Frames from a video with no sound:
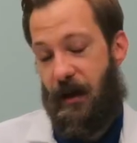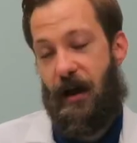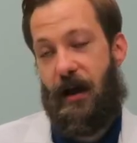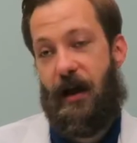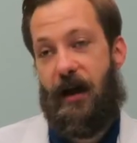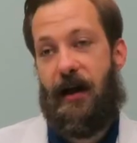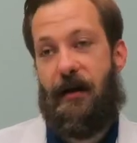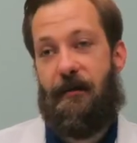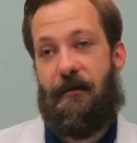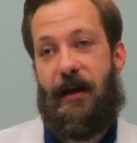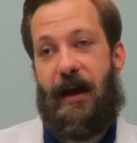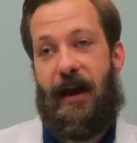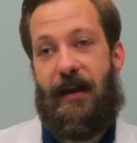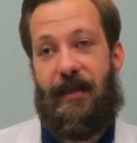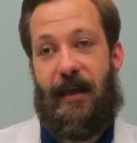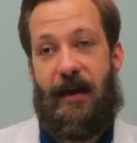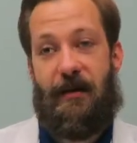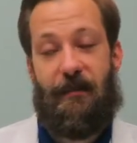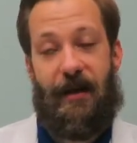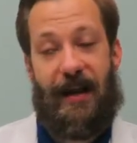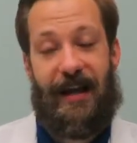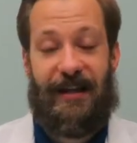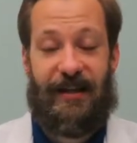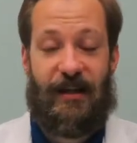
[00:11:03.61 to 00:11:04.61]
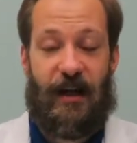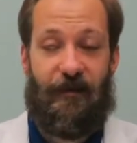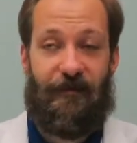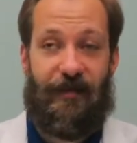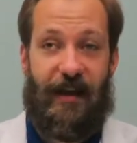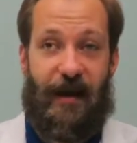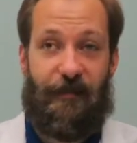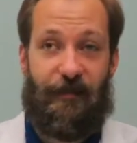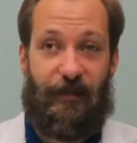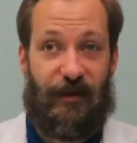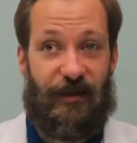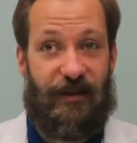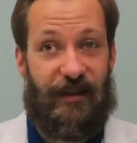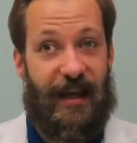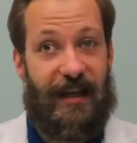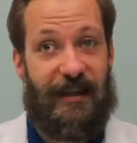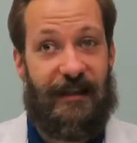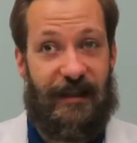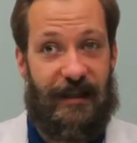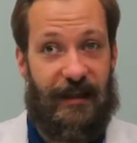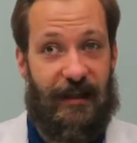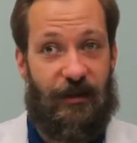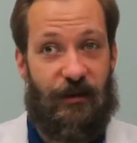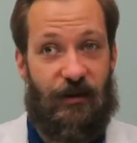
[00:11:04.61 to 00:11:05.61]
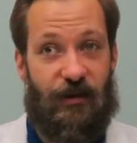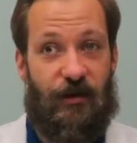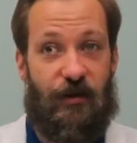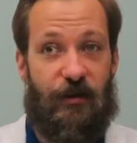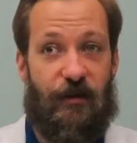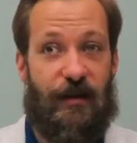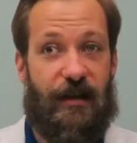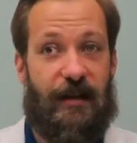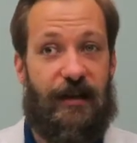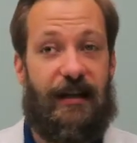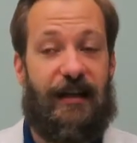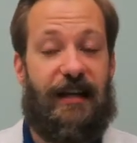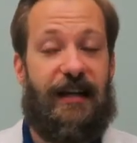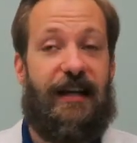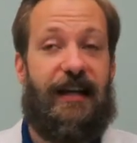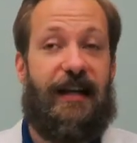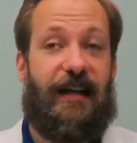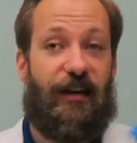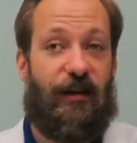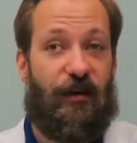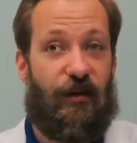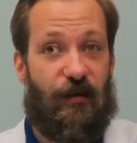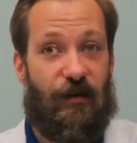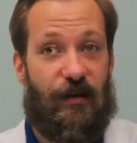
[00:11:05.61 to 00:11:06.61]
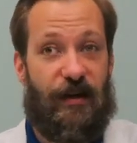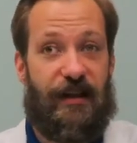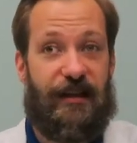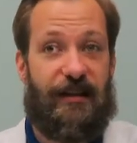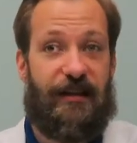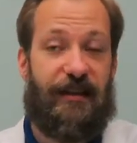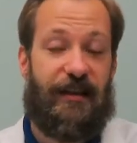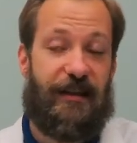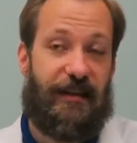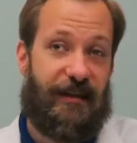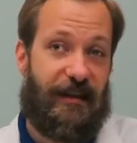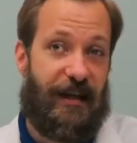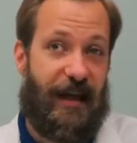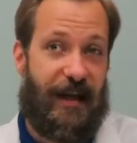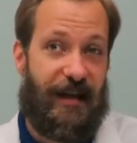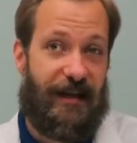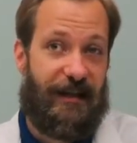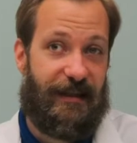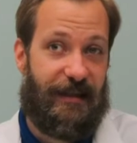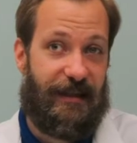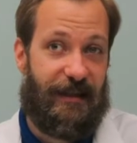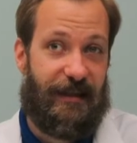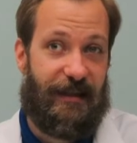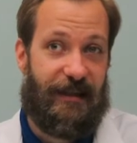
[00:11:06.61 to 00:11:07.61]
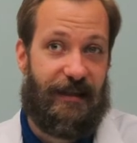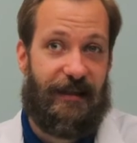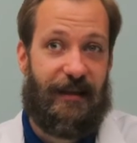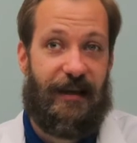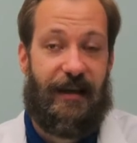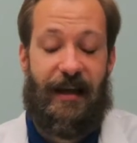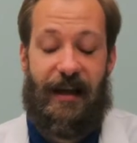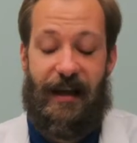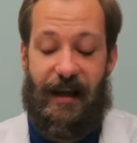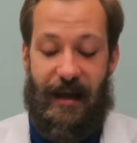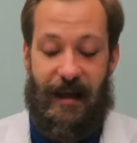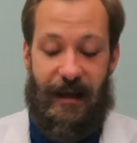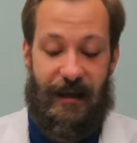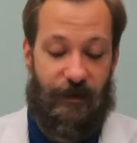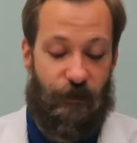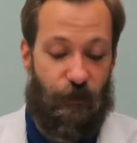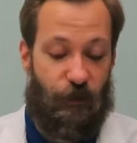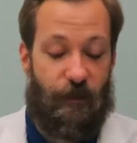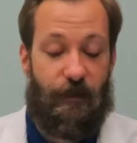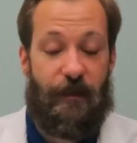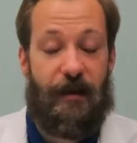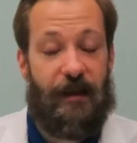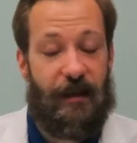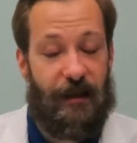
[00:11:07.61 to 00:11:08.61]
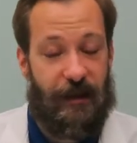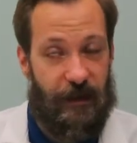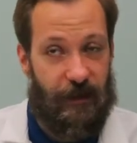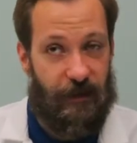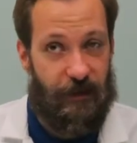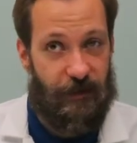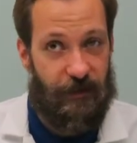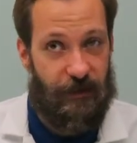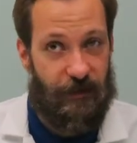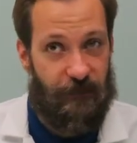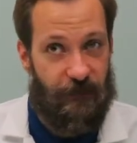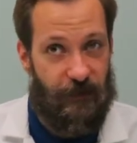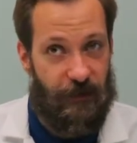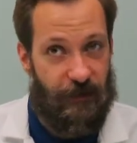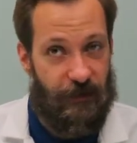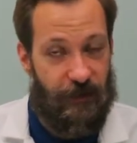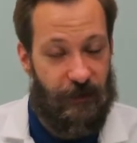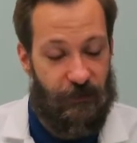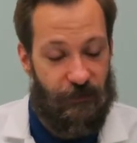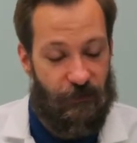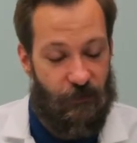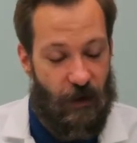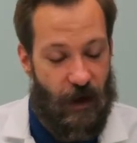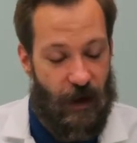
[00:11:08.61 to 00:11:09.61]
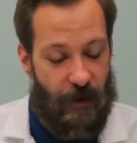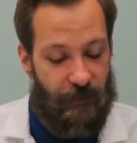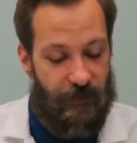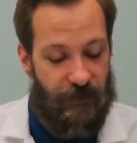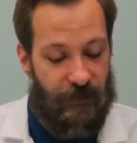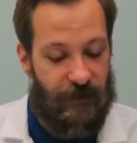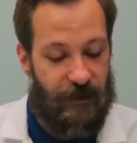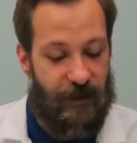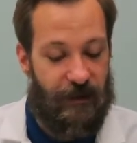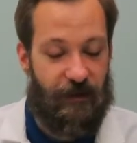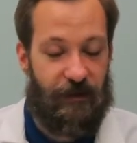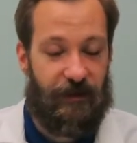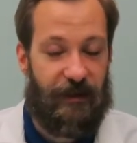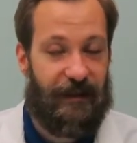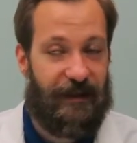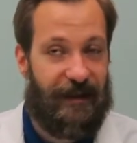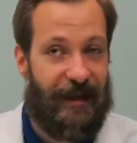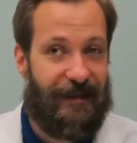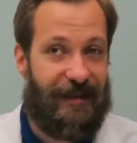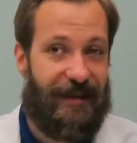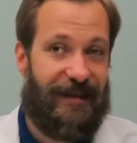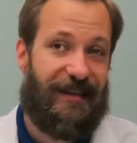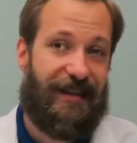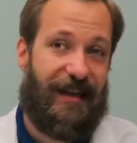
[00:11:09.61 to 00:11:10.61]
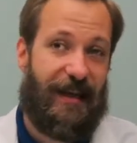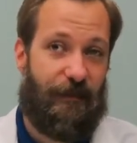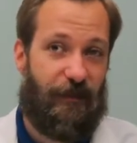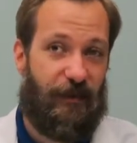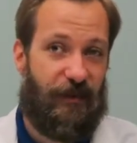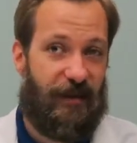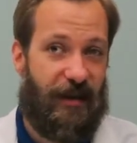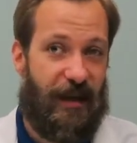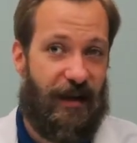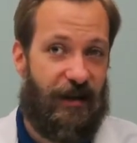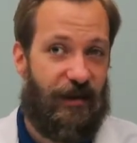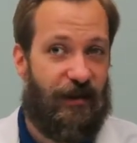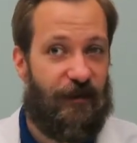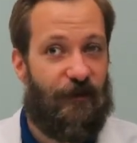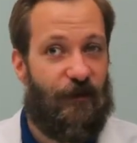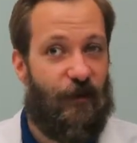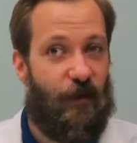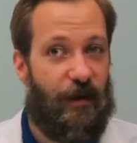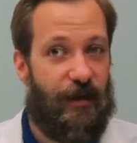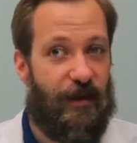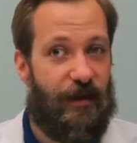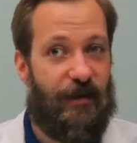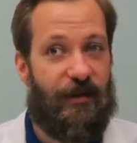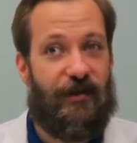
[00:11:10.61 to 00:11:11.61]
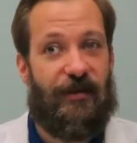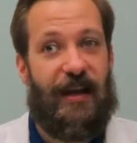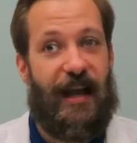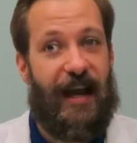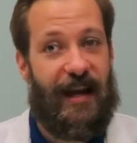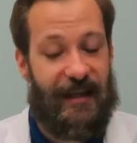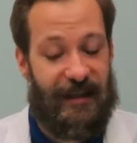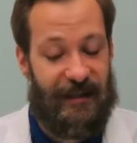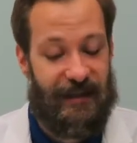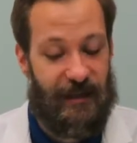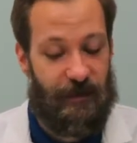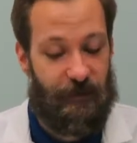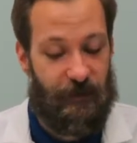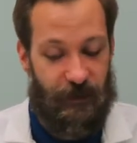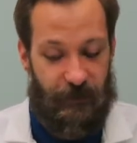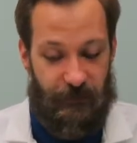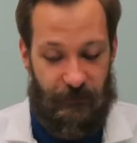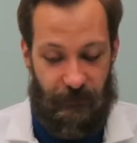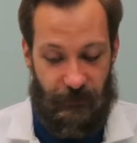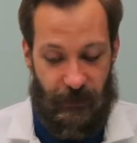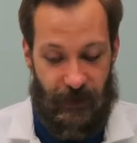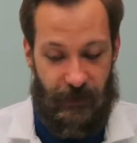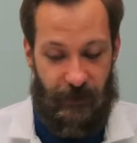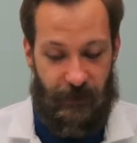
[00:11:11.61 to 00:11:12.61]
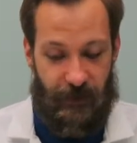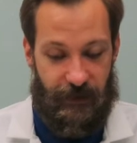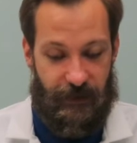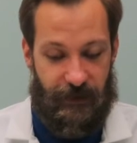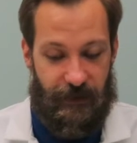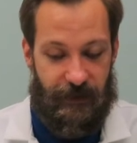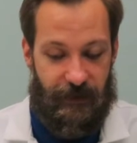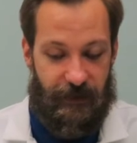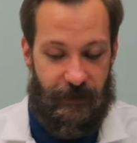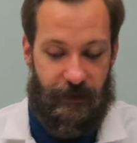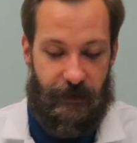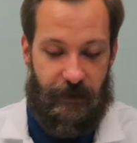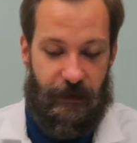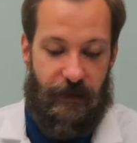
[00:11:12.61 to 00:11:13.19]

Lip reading: And then based off that percentage, you can increase the sizes into milliliters versus drops, and you'll get the same percentage of oils and a similar fragrance.